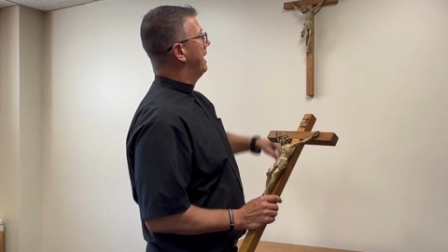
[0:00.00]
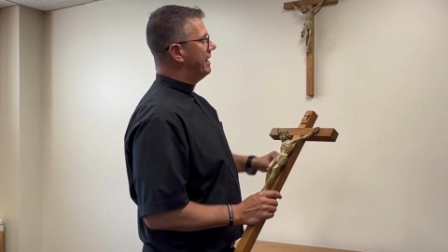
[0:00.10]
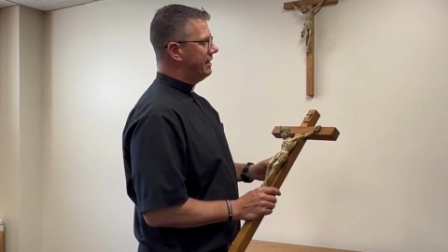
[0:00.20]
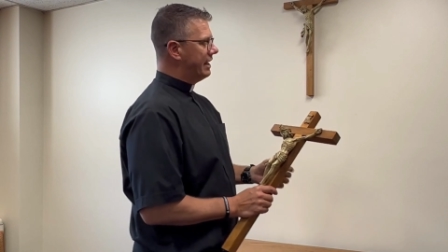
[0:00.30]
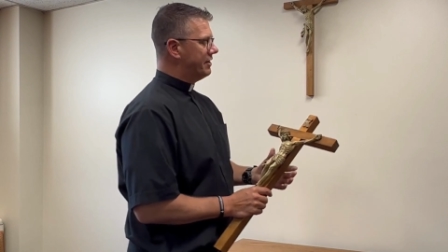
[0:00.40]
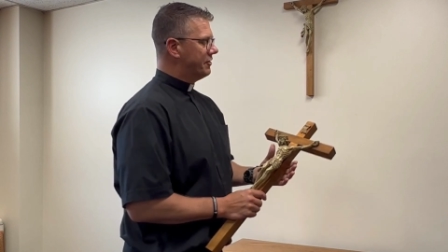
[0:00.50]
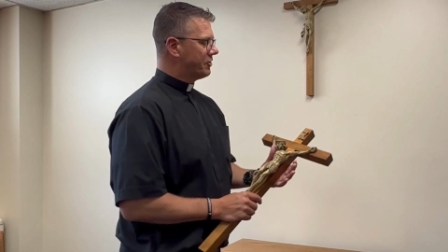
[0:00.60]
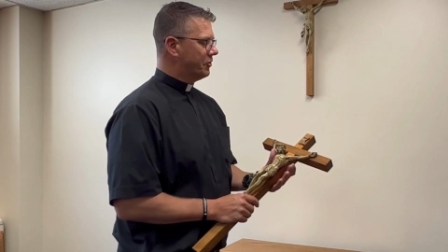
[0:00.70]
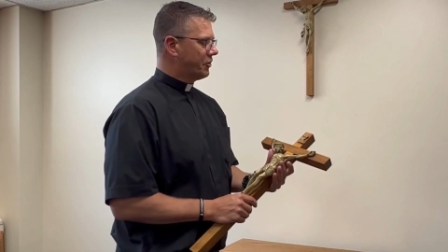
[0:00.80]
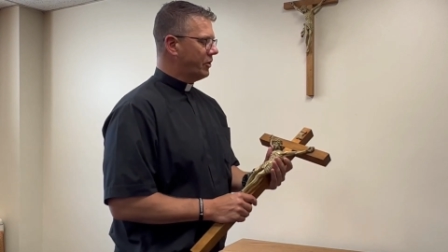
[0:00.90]
And, and
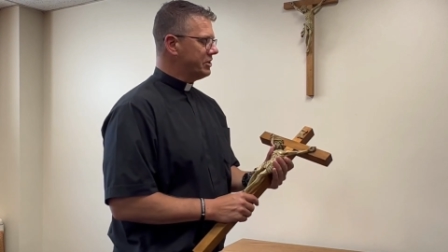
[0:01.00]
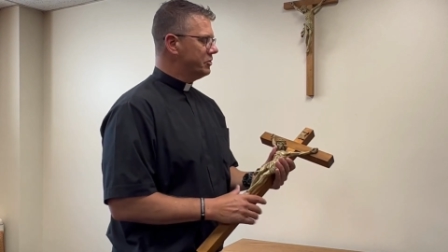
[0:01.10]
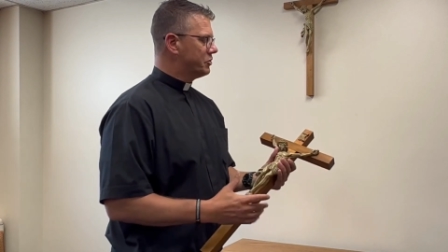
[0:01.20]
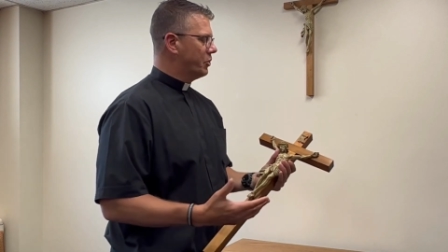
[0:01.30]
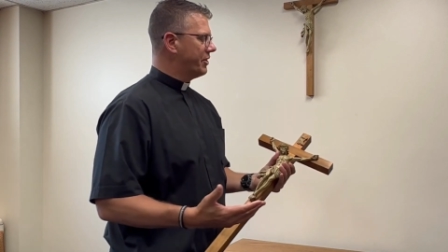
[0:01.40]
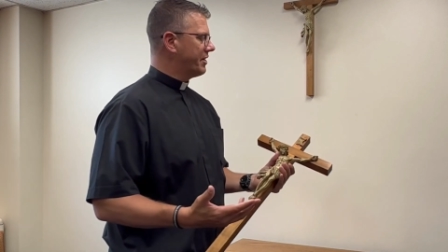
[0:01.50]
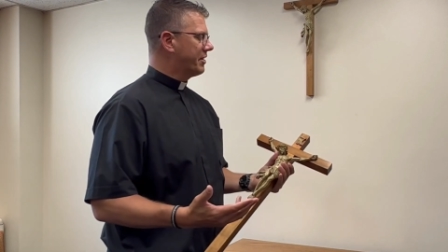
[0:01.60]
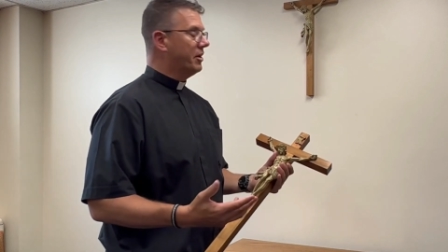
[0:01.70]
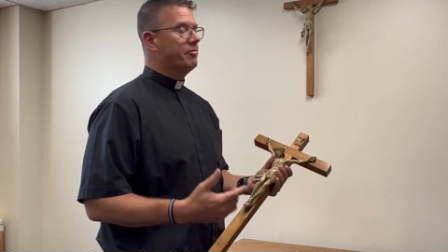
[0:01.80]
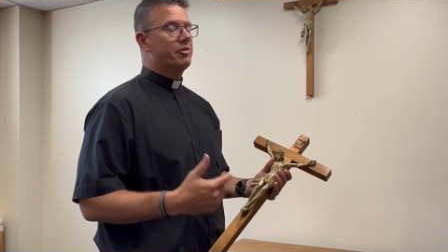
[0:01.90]
so the question is, where does
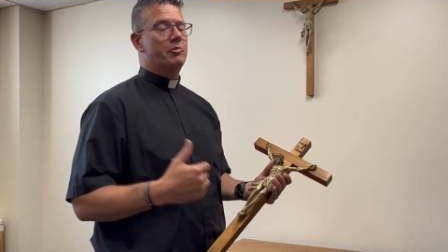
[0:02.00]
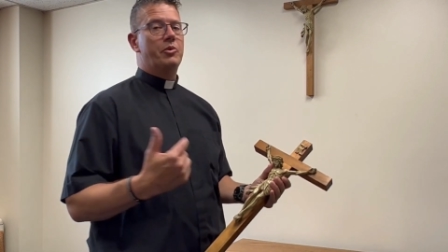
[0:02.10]
that come from?